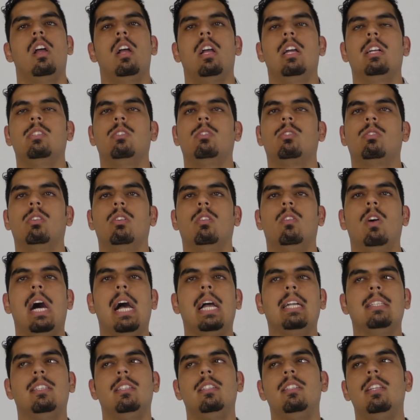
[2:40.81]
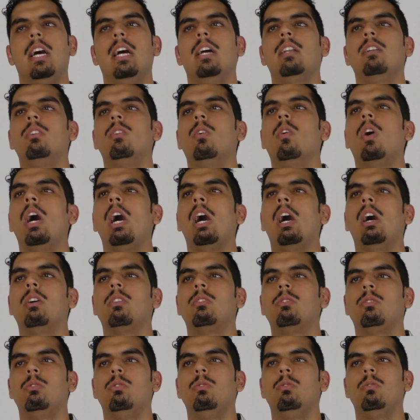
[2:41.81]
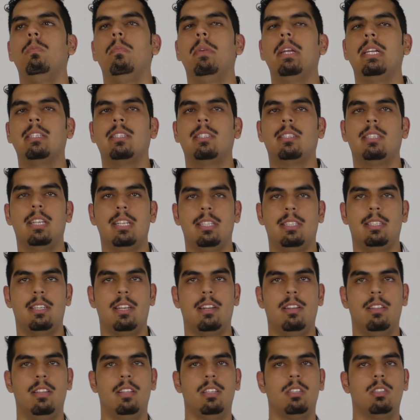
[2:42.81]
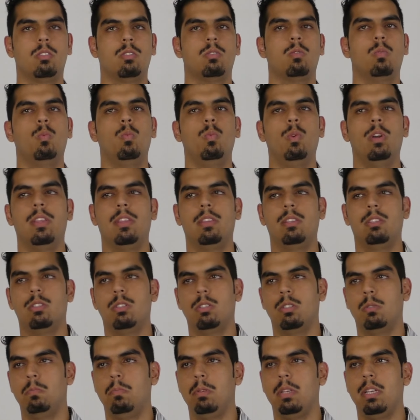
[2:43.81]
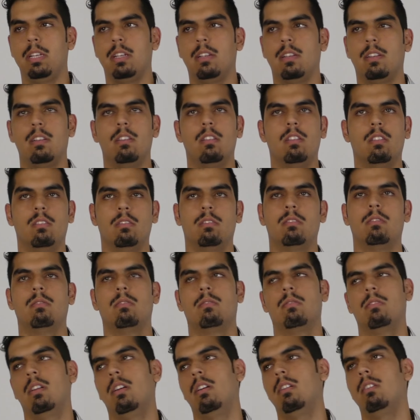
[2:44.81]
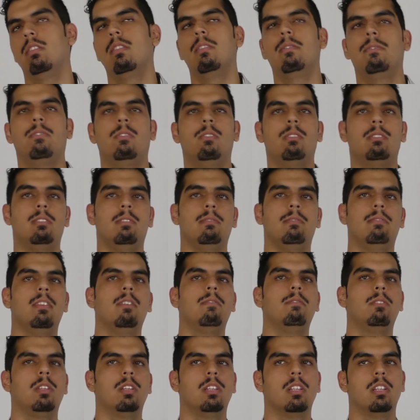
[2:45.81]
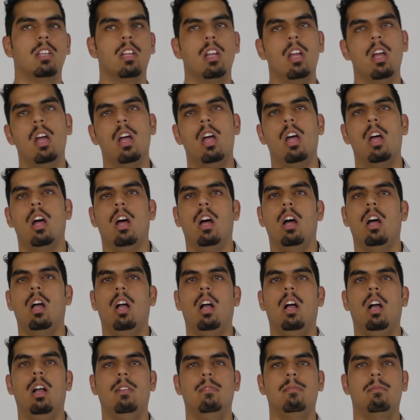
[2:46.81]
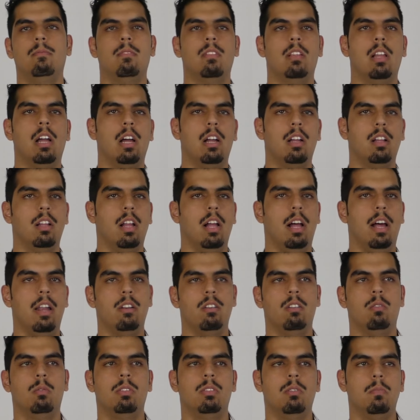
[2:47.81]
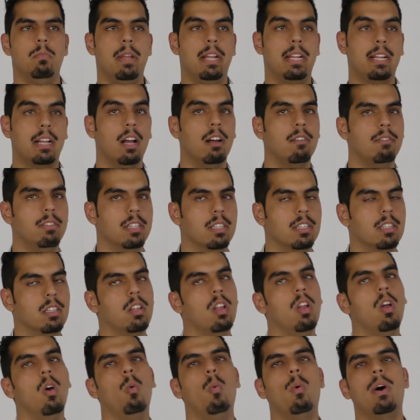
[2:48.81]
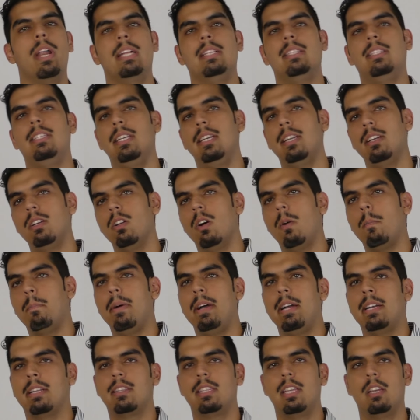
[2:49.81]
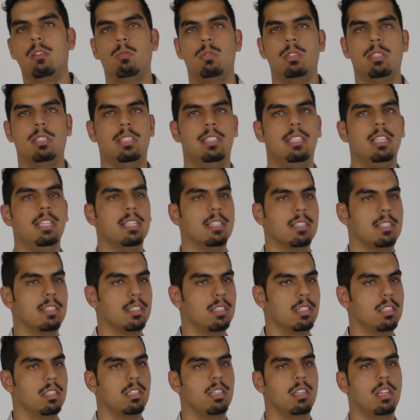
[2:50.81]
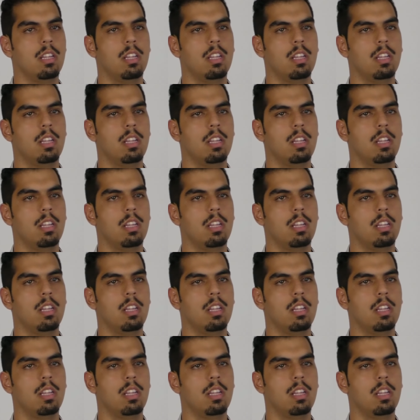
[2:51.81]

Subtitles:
And so I did not know how to make sense out of this with just being, 14, 15. I don't know what to make of it. What I didn't know back then was this.